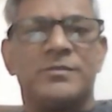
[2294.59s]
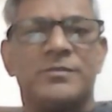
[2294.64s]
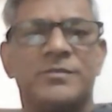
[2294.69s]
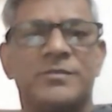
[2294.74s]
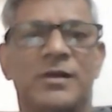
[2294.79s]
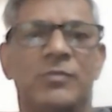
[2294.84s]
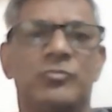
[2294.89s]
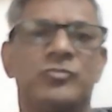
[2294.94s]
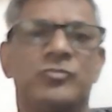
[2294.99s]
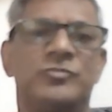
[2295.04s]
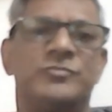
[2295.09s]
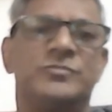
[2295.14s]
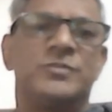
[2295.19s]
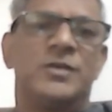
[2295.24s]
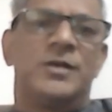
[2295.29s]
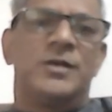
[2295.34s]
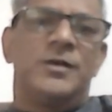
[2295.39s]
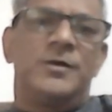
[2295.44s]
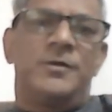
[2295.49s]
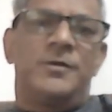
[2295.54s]
sounds
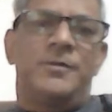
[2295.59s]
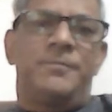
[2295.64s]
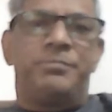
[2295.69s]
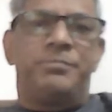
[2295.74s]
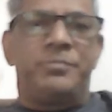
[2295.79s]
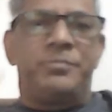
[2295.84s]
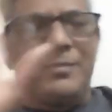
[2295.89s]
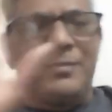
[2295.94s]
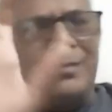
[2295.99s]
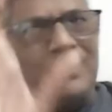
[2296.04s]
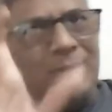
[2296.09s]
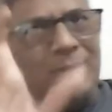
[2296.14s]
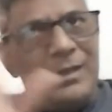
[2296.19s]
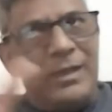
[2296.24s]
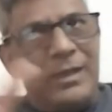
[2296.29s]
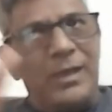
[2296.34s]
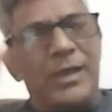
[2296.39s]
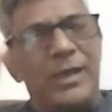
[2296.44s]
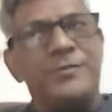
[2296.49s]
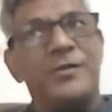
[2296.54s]

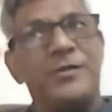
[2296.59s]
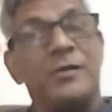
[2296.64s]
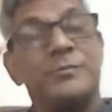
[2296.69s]
in